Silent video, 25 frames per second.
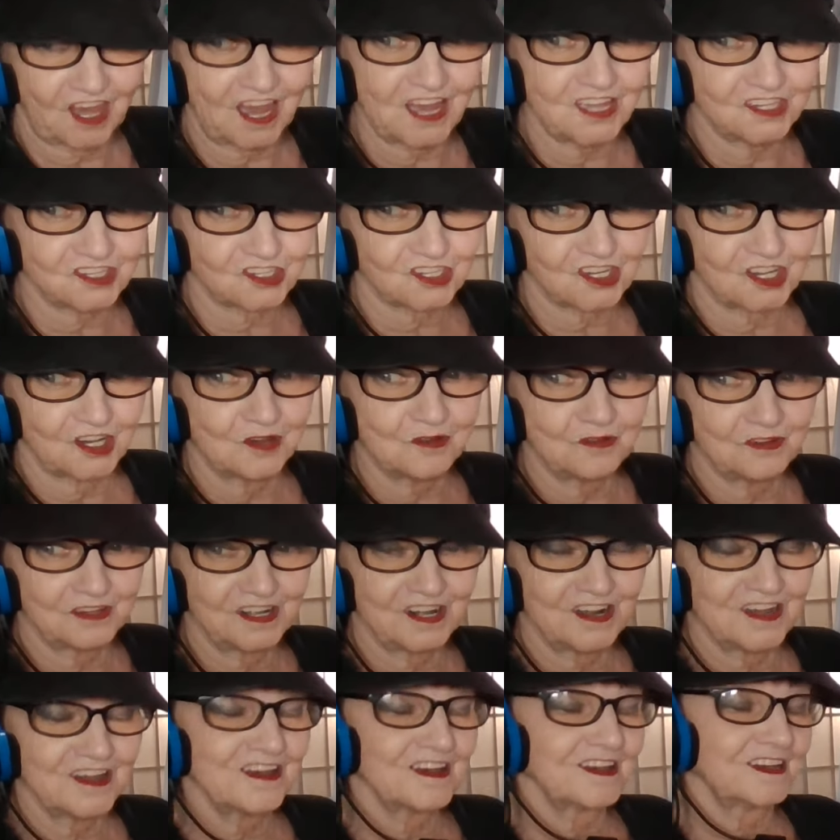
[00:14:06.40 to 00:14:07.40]
that's
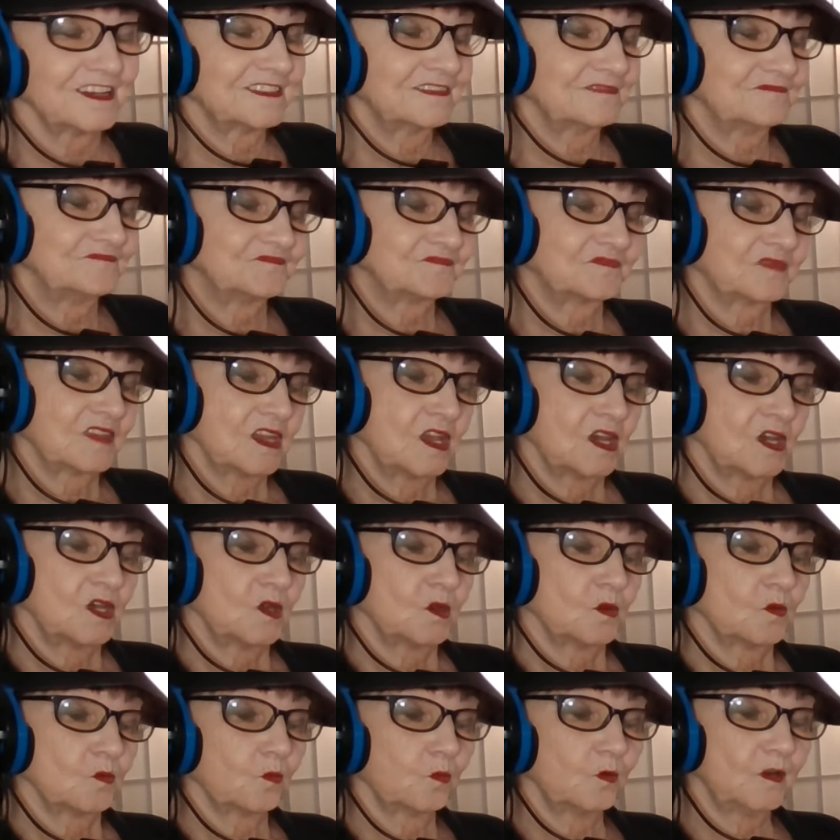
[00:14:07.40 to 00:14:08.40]
going on.
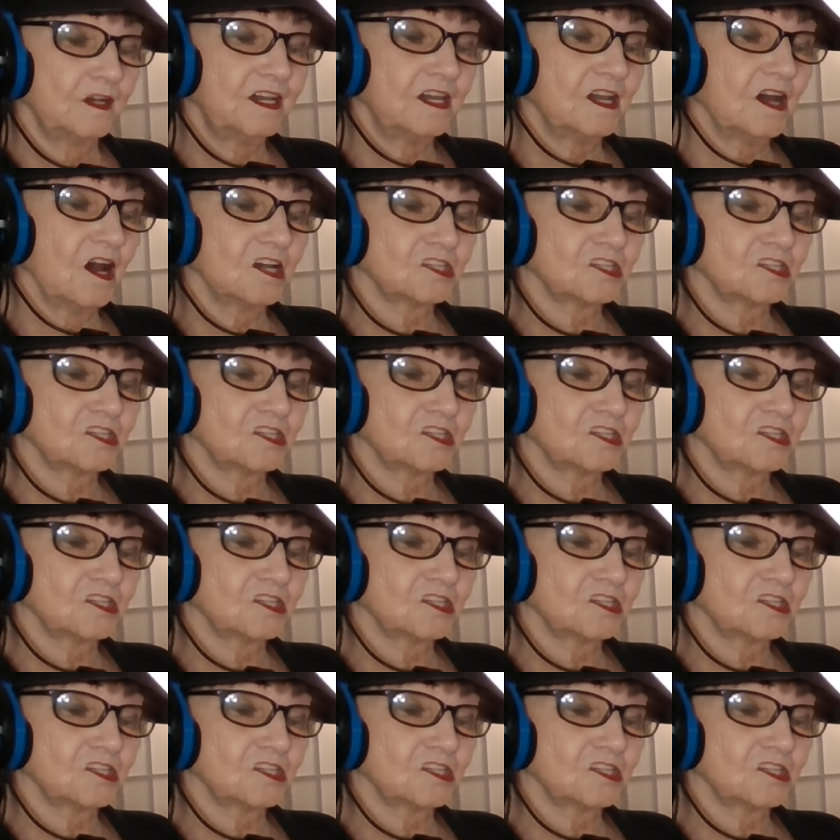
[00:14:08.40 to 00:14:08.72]
We